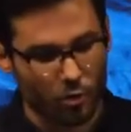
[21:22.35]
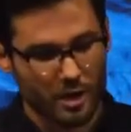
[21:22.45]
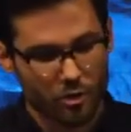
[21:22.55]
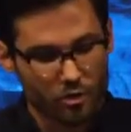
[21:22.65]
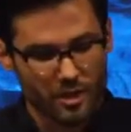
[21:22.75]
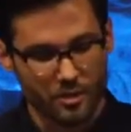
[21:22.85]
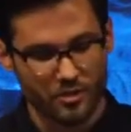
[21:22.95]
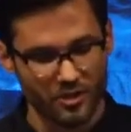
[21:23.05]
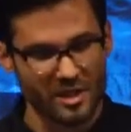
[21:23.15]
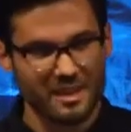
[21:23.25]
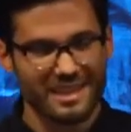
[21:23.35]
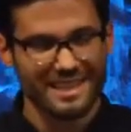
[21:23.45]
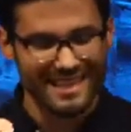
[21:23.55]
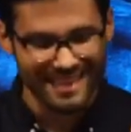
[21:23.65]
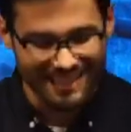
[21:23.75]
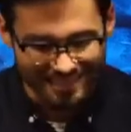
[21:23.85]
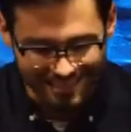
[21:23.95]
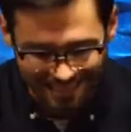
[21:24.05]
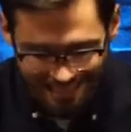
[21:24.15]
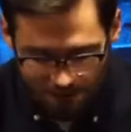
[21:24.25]
creatures that are seemingly
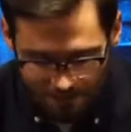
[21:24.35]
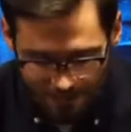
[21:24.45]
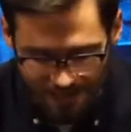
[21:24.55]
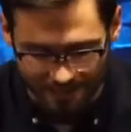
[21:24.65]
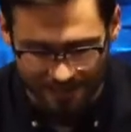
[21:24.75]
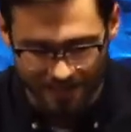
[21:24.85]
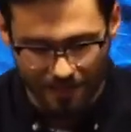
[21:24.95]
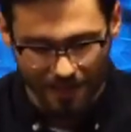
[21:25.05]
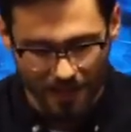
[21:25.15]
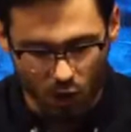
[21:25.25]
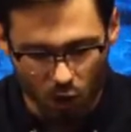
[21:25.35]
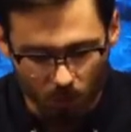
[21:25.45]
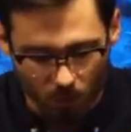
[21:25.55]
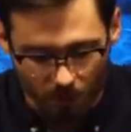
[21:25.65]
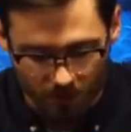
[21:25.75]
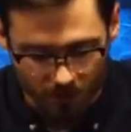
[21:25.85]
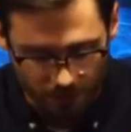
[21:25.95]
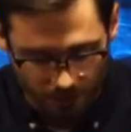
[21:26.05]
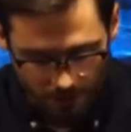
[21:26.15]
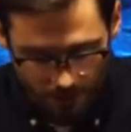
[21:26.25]
insignificant and numerous.